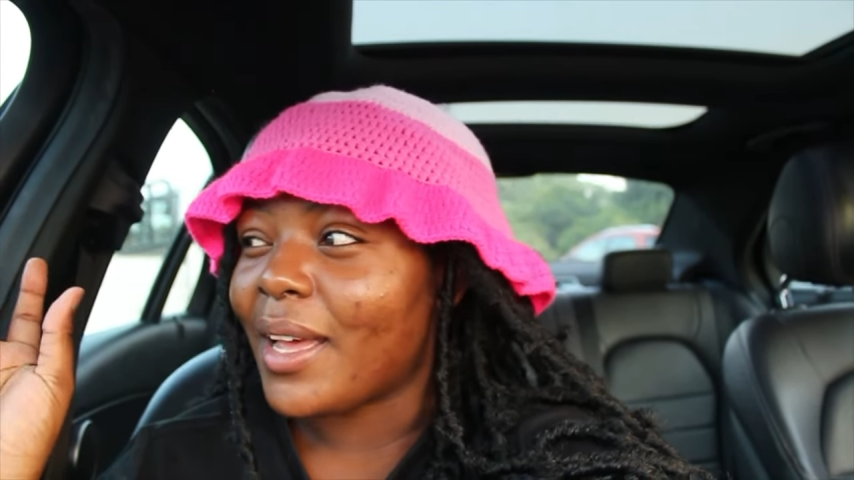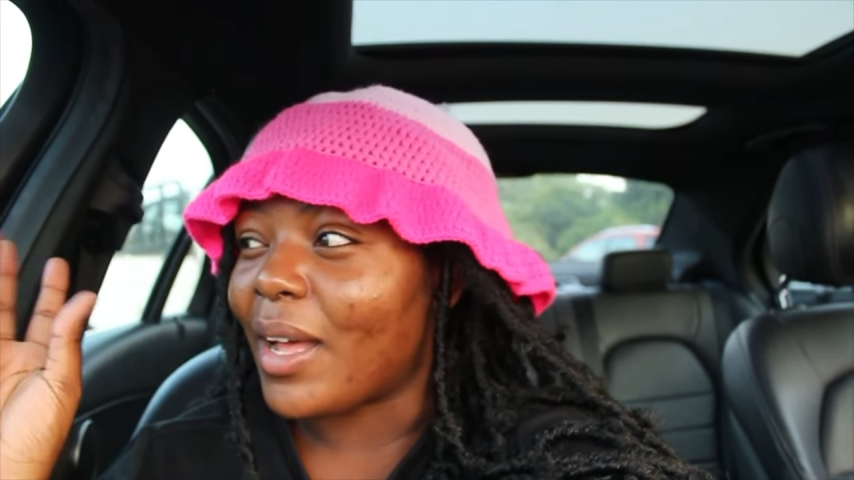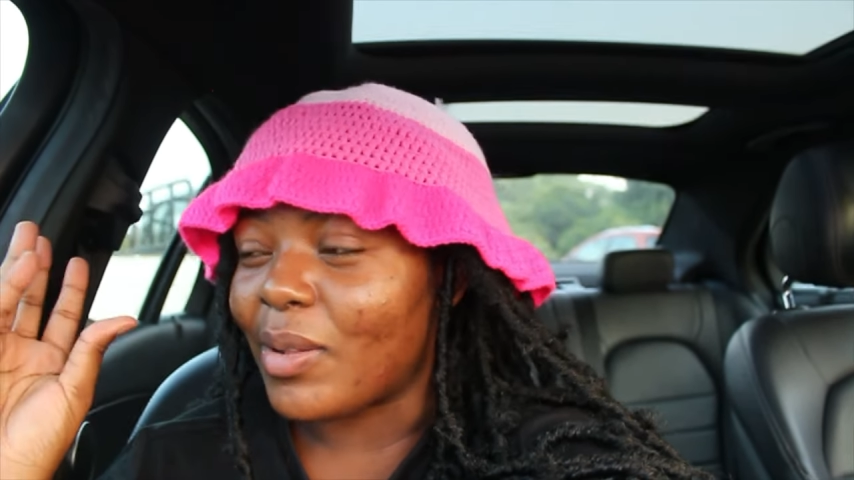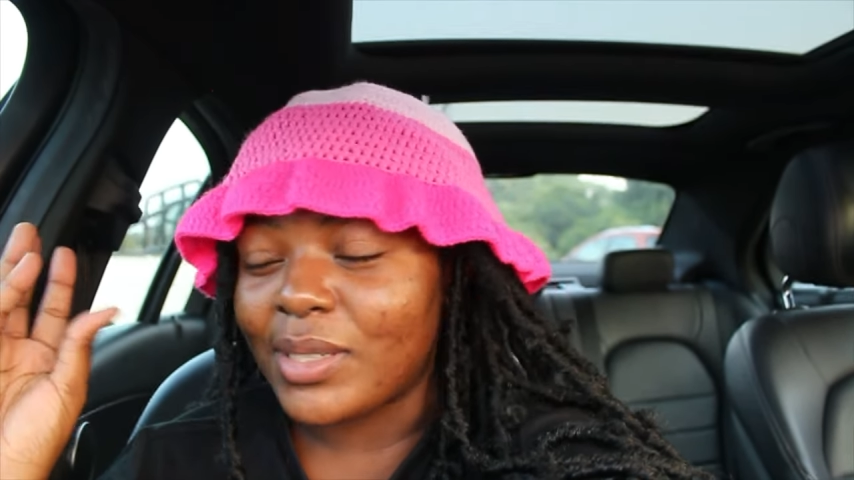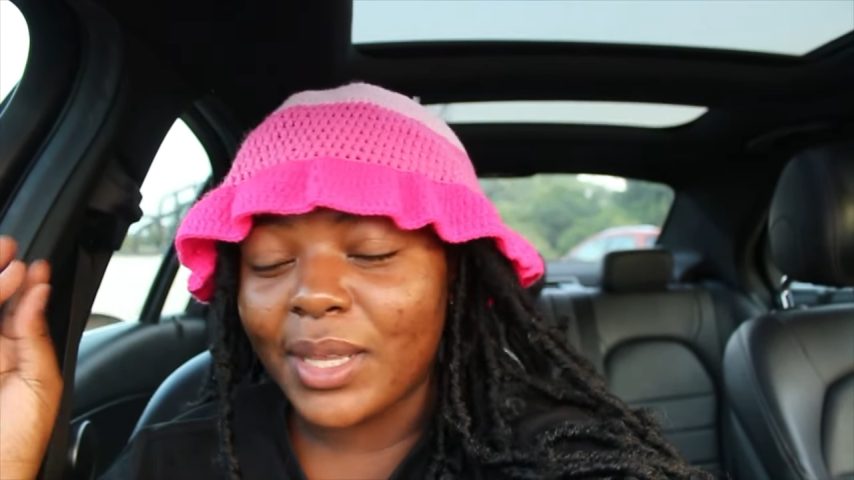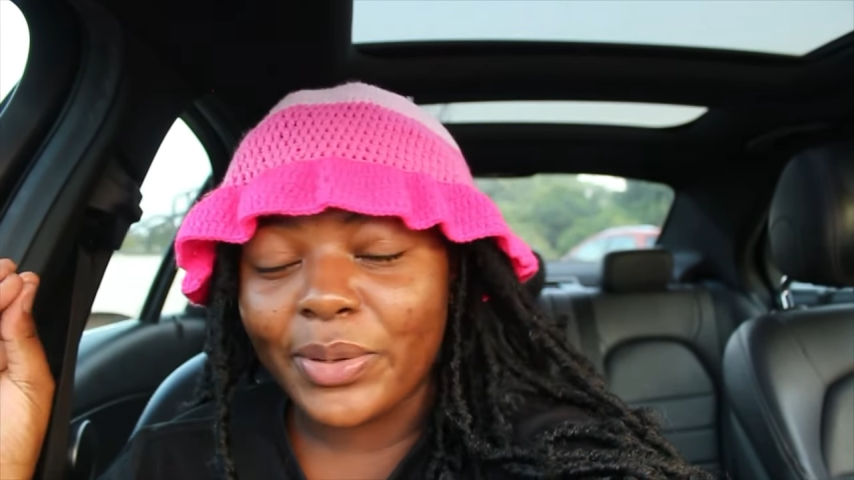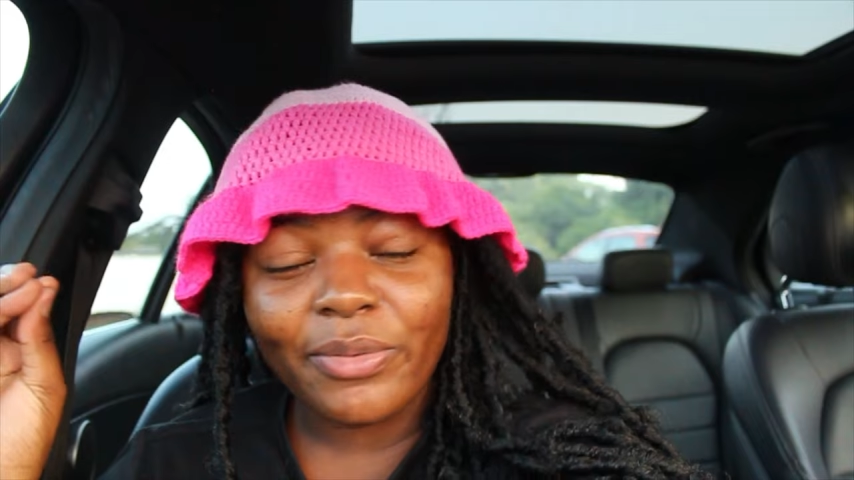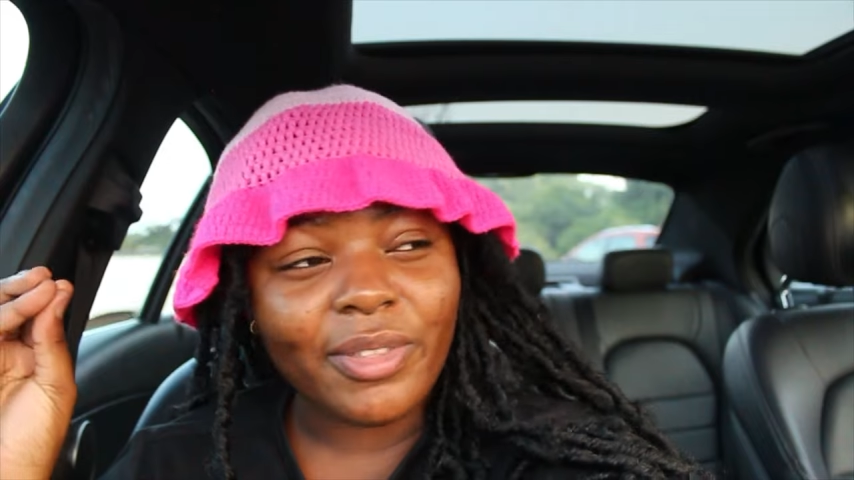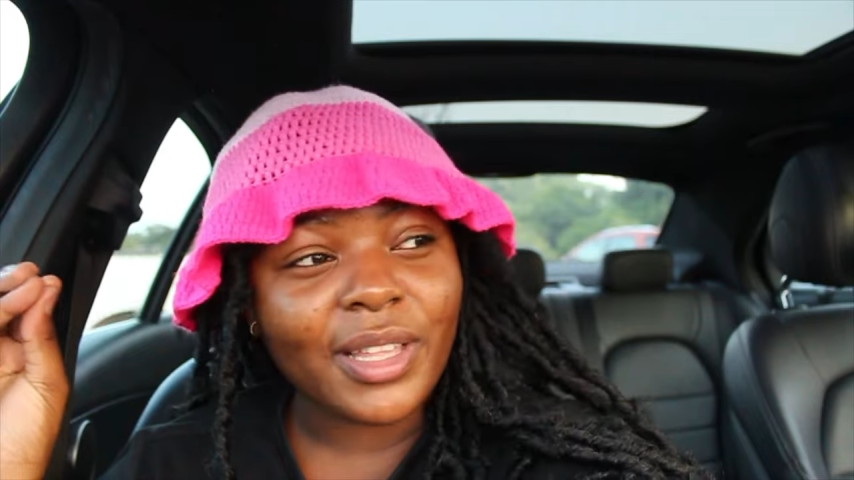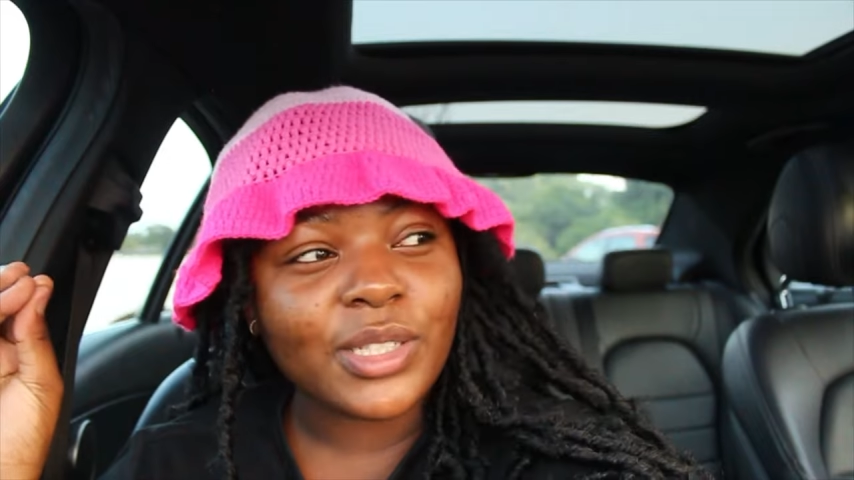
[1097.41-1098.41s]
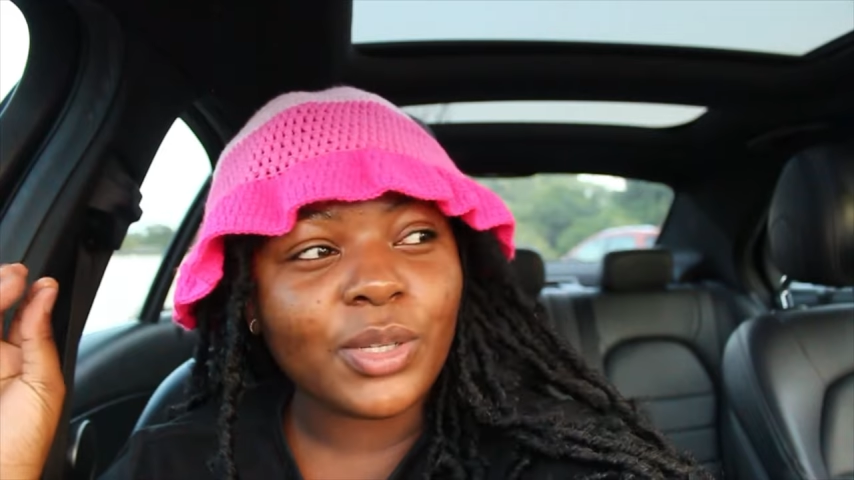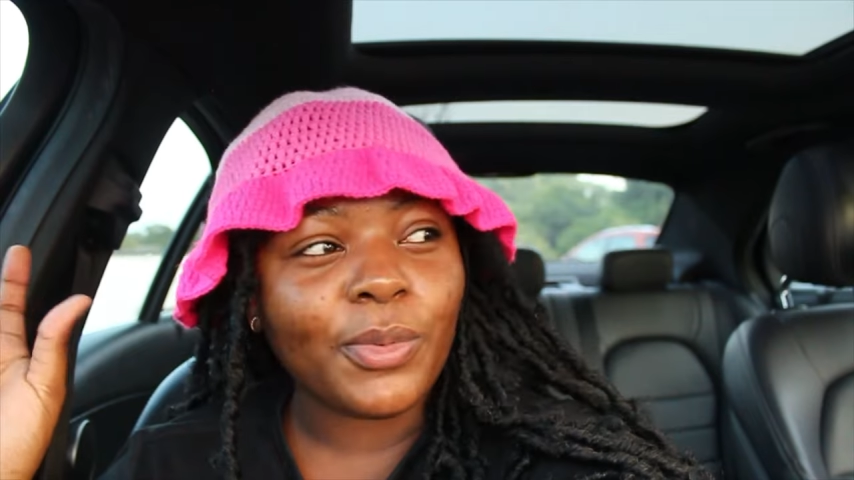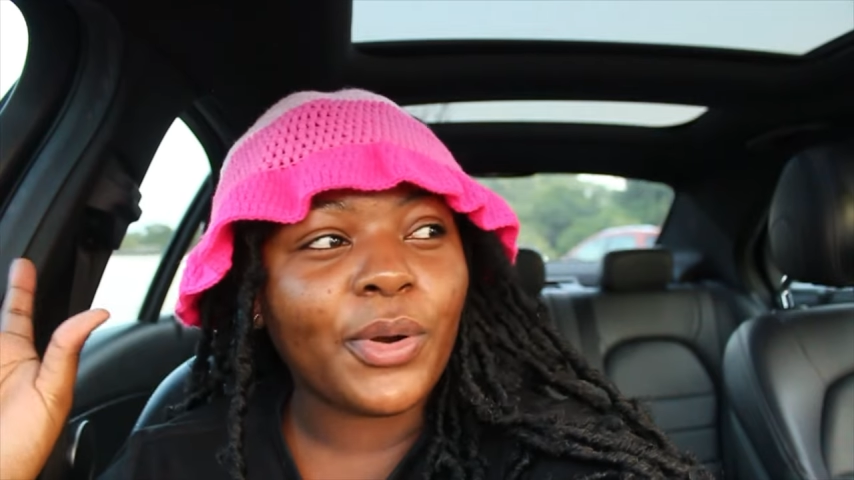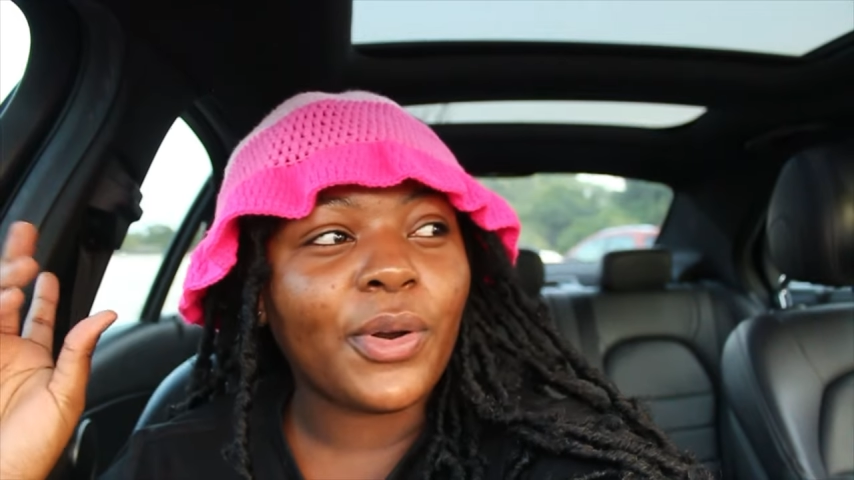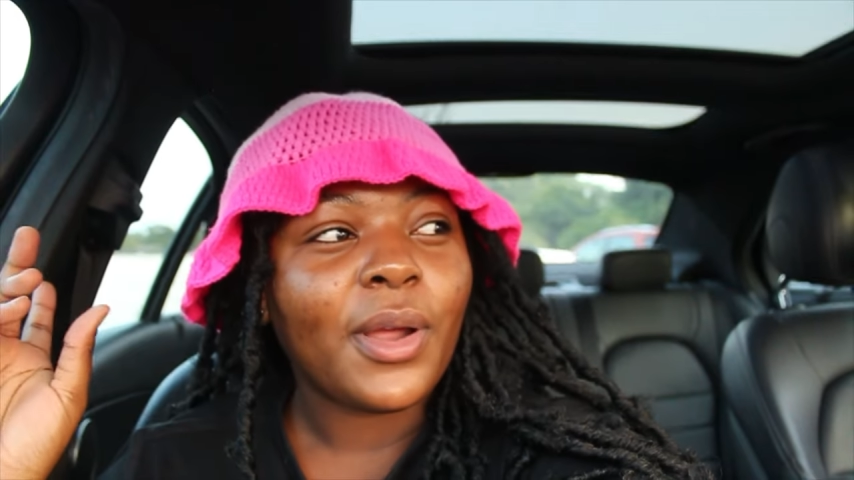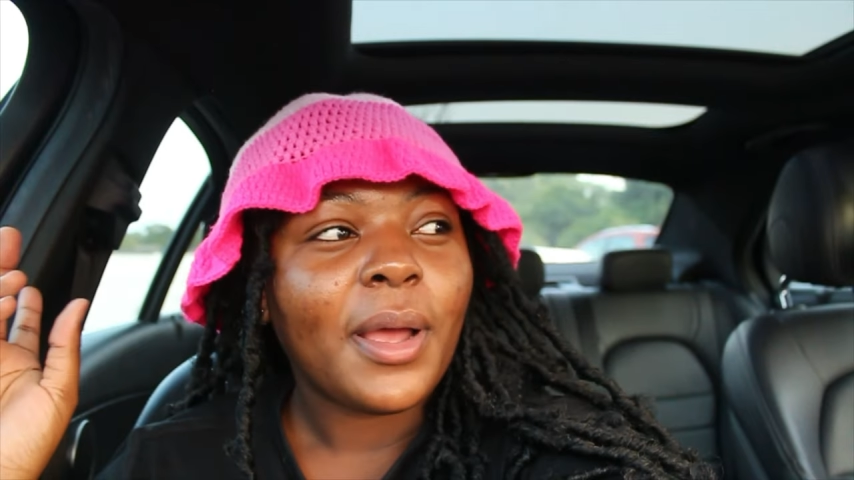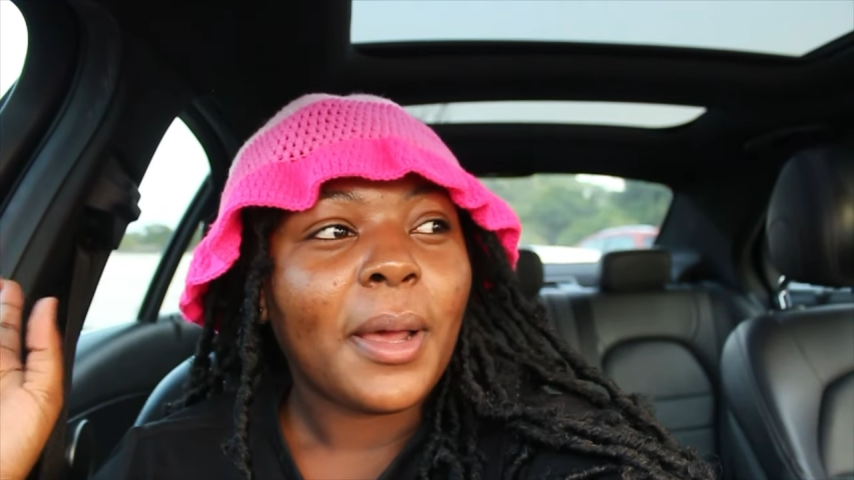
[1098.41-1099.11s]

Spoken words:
I'll see the rest of the things tomorrow.